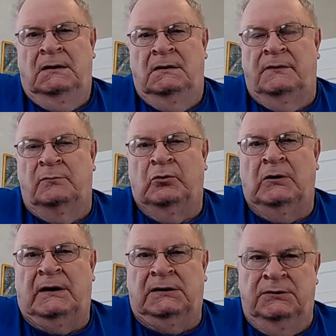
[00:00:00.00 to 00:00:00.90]
They're more
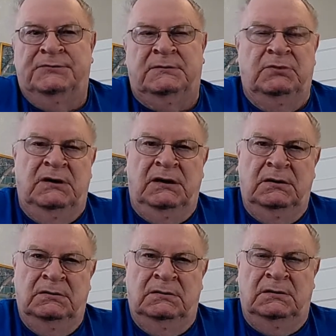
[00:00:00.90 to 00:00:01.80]
like it used to be
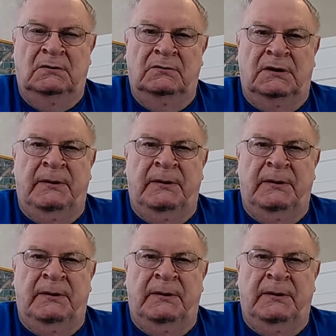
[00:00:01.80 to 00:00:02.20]
in the old days.